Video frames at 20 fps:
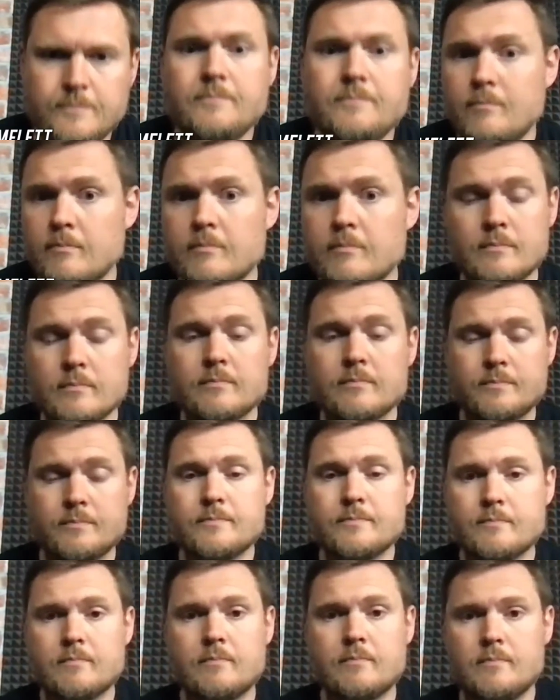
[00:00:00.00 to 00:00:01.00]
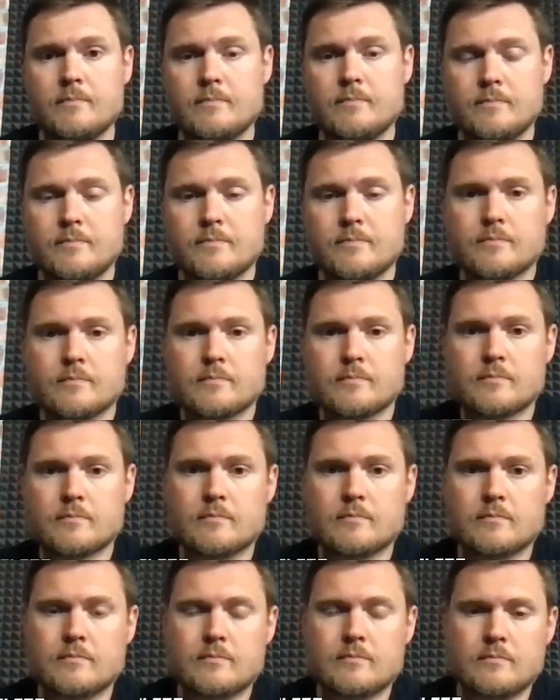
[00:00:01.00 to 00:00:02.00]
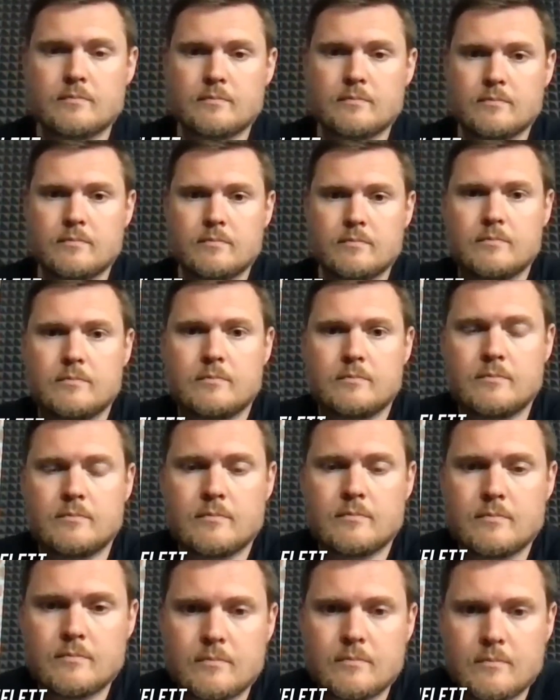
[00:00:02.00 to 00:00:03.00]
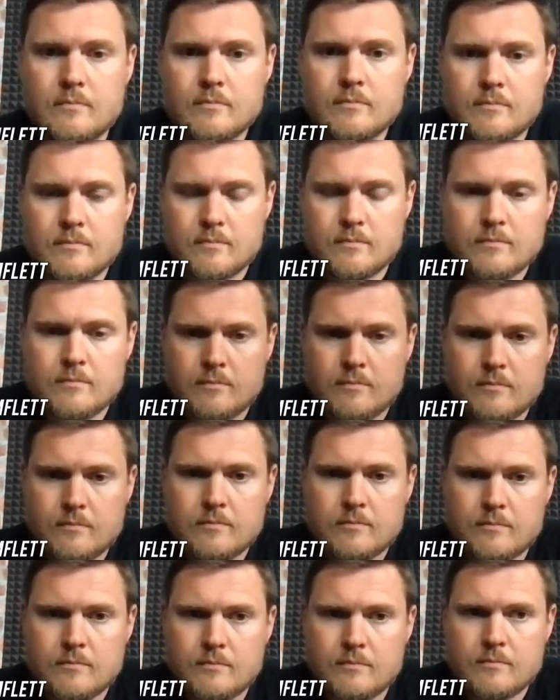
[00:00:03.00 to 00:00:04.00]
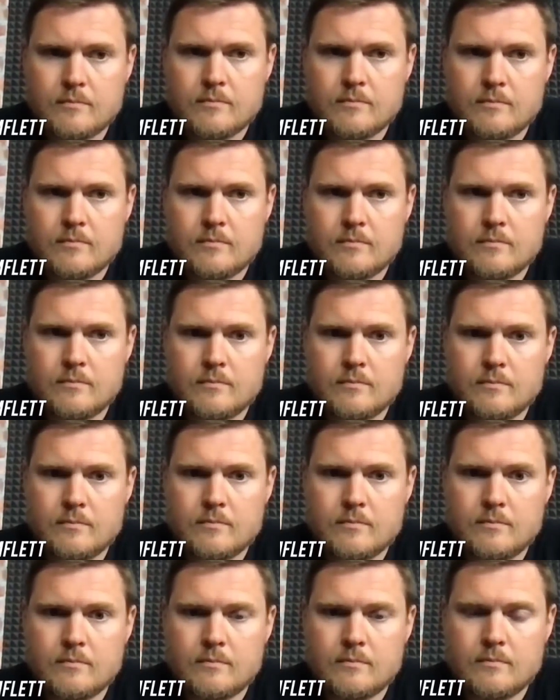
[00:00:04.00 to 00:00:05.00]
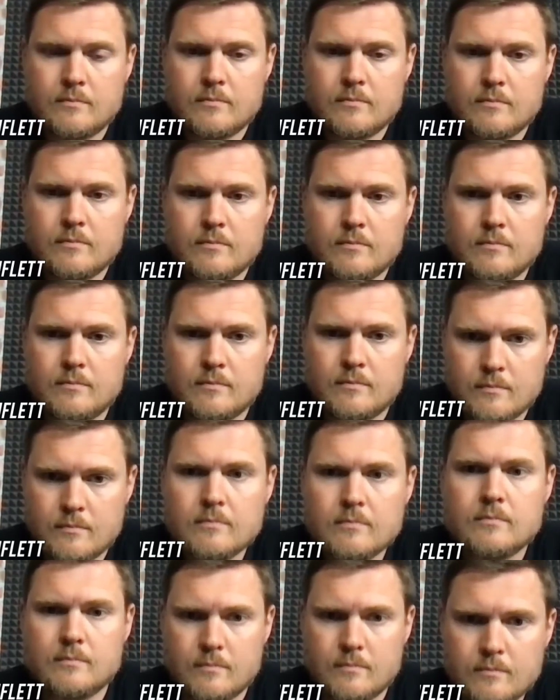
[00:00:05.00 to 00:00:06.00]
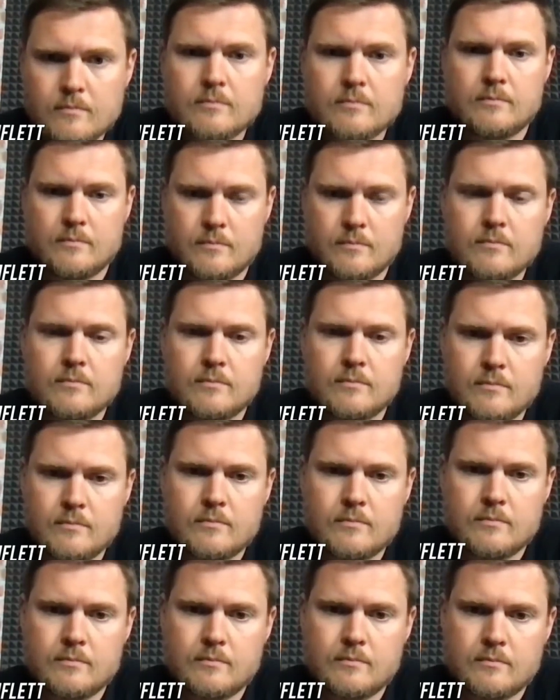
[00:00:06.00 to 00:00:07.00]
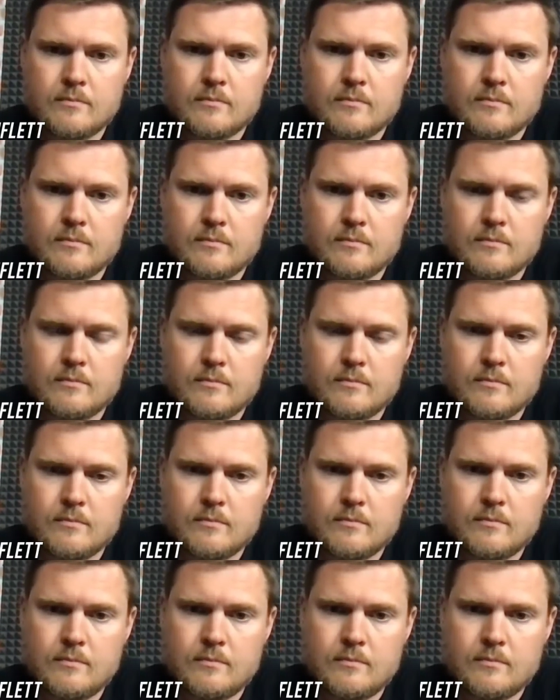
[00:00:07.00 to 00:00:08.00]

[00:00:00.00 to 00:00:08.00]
This person isn't speaking.